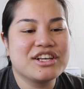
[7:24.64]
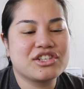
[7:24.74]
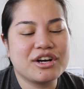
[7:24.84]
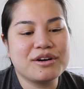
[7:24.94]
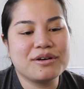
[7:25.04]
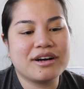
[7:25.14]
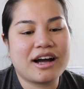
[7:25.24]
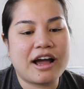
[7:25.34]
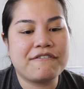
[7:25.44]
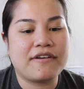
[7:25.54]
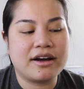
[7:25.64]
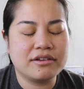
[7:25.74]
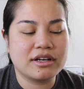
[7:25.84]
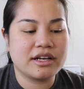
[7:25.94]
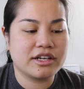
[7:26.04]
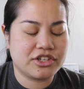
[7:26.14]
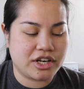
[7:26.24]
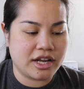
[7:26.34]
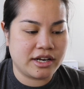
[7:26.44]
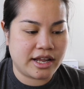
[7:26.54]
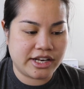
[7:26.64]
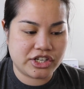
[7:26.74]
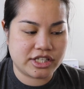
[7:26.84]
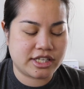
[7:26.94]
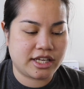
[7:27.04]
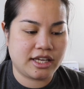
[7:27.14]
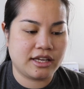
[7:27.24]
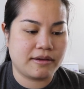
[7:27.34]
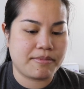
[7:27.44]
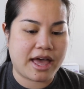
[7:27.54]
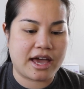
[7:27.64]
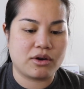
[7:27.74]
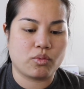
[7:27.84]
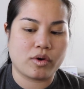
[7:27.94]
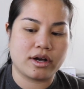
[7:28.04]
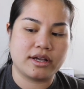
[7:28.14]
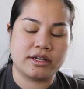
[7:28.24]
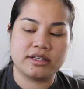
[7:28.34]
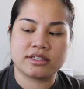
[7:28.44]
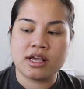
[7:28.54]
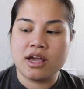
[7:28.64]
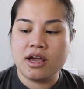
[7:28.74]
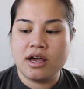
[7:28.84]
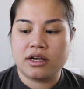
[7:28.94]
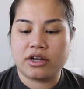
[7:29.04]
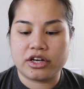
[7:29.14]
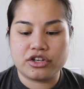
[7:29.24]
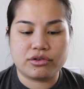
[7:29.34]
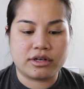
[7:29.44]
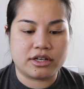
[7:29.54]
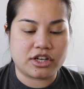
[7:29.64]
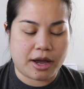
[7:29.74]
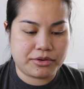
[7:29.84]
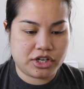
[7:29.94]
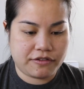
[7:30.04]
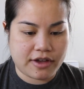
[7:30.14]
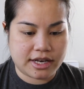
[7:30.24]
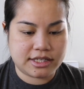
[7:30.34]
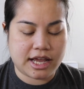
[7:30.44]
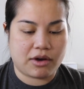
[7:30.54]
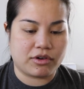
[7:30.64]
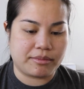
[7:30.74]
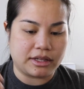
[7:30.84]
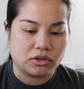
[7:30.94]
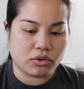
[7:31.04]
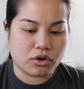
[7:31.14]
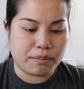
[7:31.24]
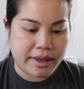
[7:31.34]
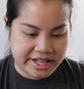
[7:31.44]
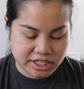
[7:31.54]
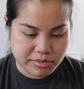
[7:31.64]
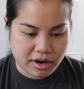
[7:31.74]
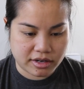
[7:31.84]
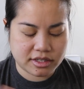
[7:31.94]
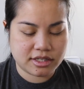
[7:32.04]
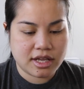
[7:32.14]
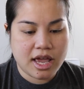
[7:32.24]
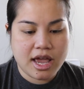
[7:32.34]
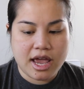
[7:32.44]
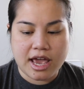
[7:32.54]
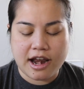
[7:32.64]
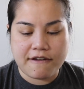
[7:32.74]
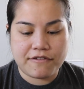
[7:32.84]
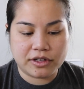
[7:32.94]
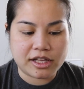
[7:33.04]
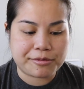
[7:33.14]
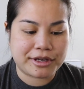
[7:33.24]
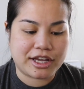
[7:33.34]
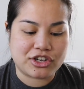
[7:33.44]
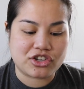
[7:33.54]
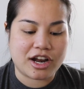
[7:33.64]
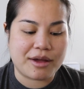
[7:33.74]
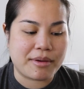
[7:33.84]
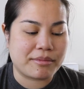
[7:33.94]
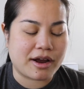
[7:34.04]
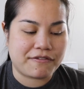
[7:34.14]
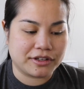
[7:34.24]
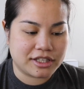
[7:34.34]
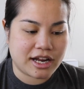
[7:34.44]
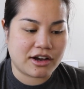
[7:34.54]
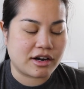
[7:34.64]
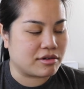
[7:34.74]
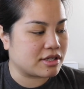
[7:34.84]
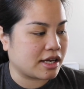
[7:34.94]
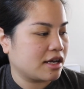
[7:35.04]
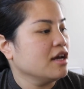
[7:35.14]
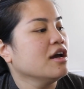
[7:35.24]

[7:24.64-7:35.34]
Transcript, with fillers: So I found an, an agency that was gonna do an adoption event at one of my local PetSmarts and I filled out the application. I remember I filled it out and I was like,